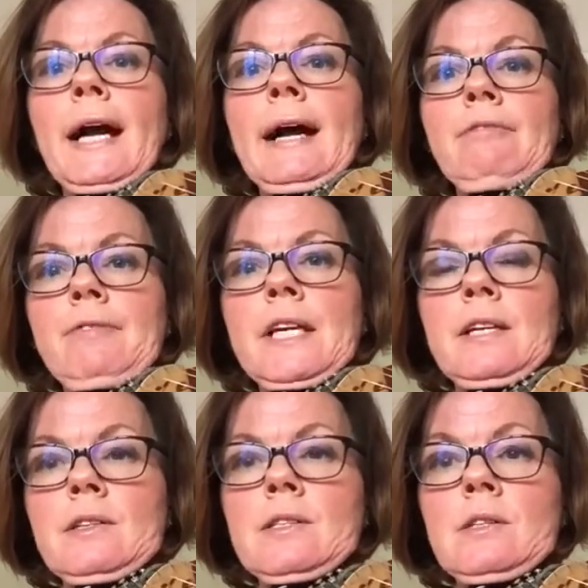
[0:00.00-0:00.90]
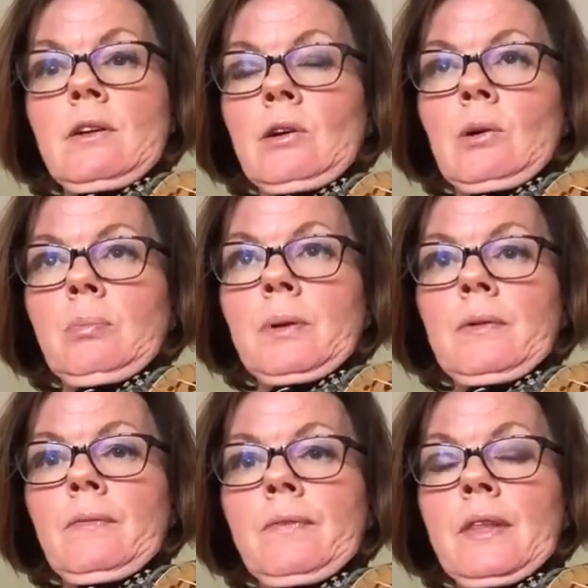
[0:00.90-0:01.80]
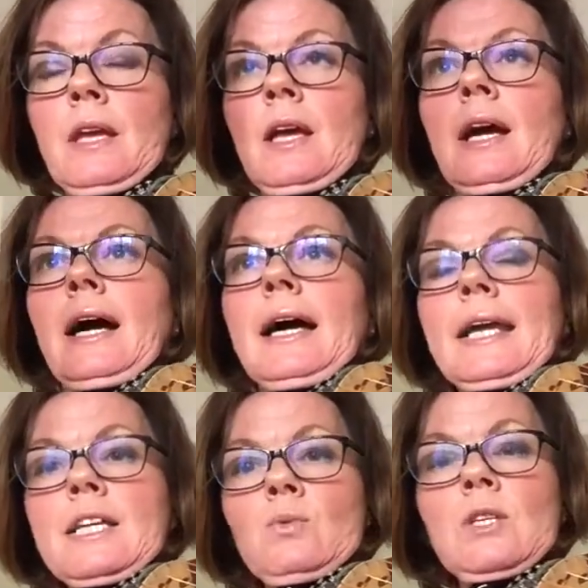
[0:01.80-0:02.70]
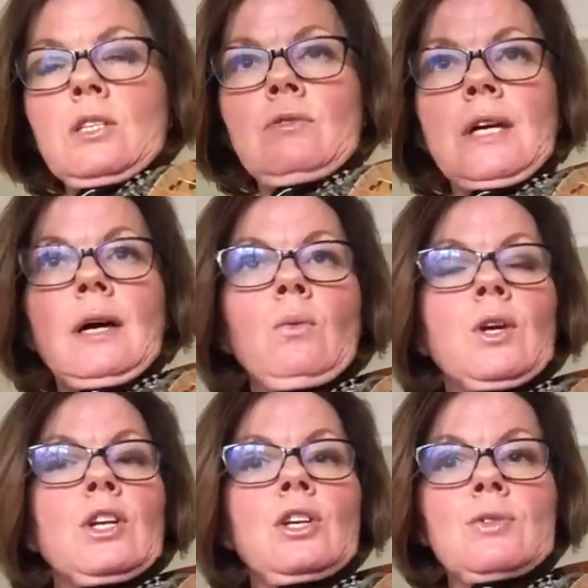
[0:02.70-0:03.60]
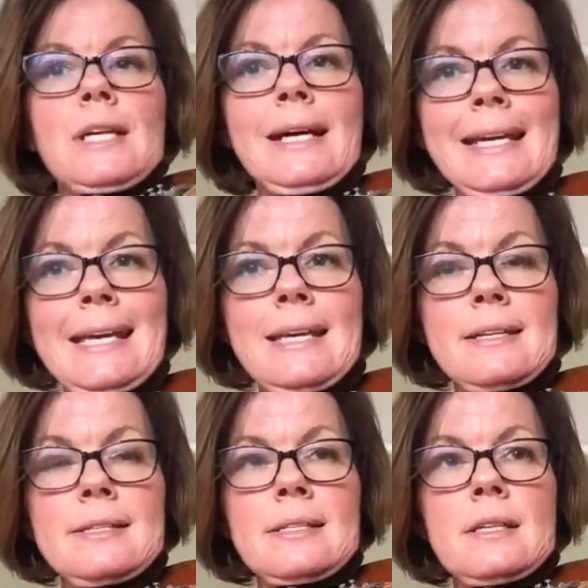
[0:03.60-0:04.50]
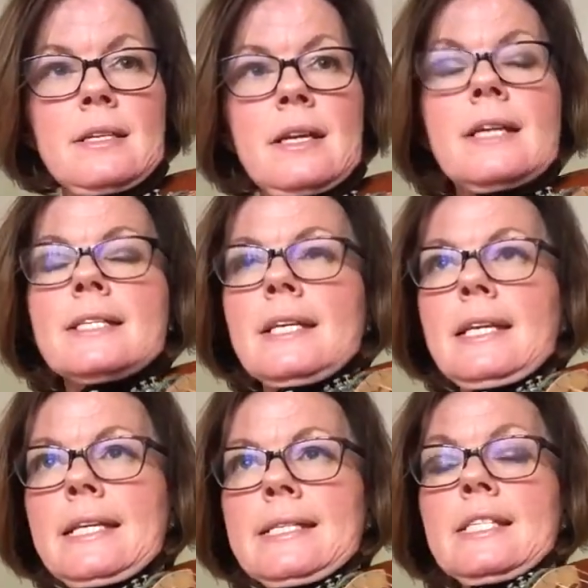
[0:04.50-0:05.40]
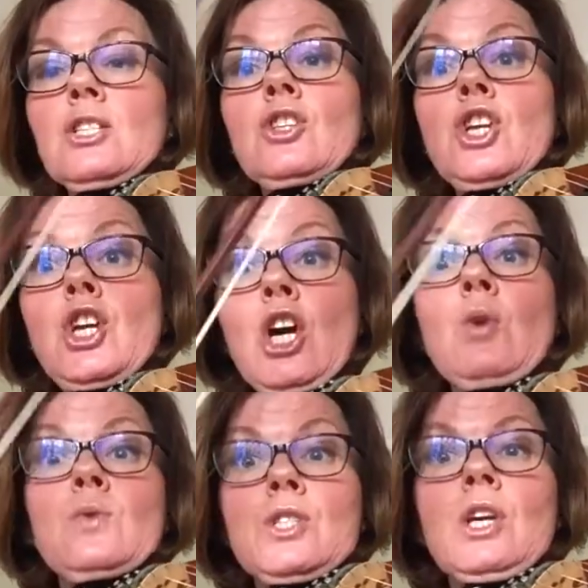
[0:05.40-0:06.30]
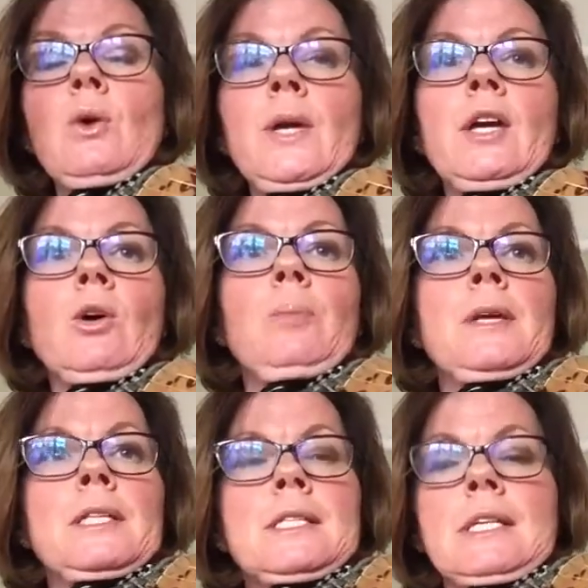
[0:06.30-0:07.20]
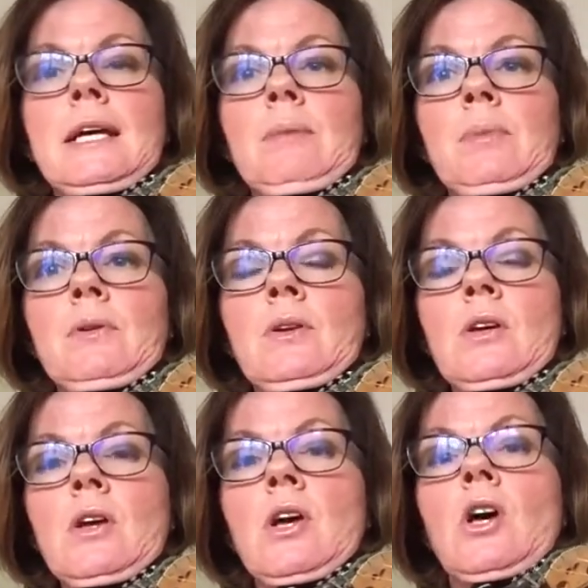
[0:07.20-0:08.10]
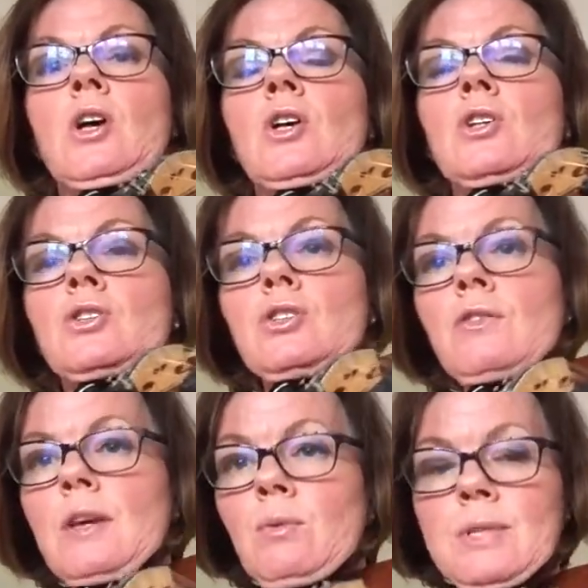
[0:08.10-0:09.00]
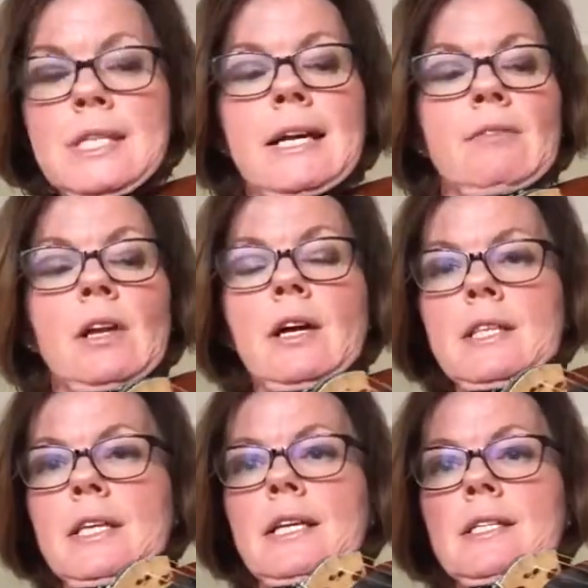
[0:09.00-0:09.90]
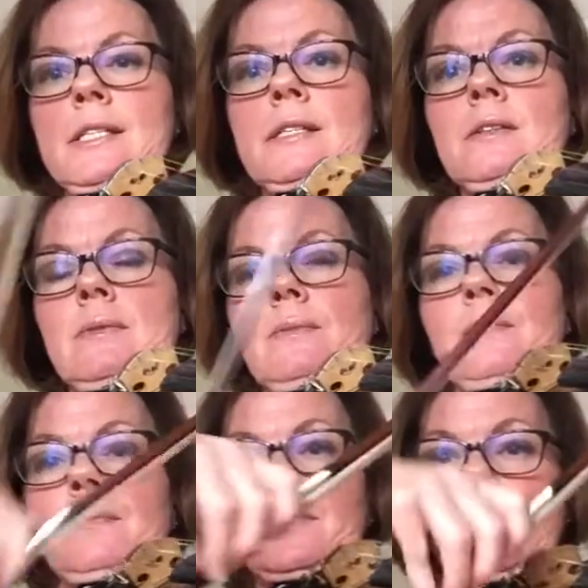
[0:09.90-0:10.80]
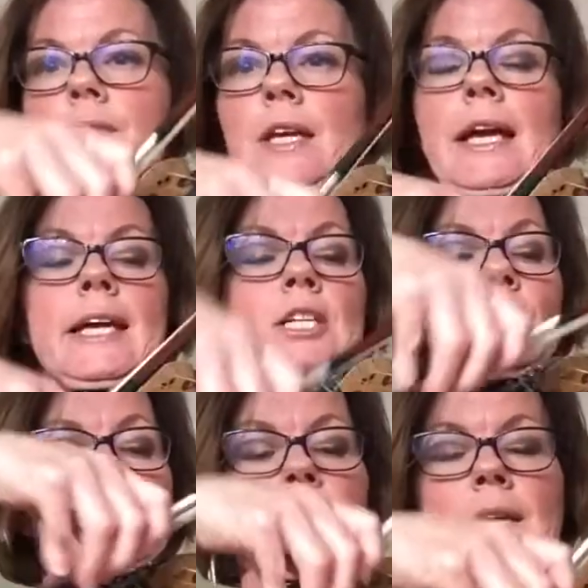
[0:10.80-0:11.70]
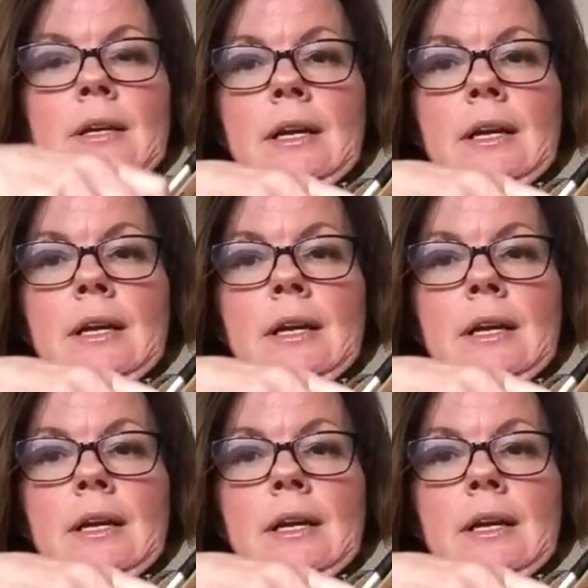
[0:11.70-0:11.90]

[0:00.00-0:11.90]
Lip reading: our fingers up. And as we do that, we're going to use our ears to listen to the notes going up in step. So they will sound like this on the A string.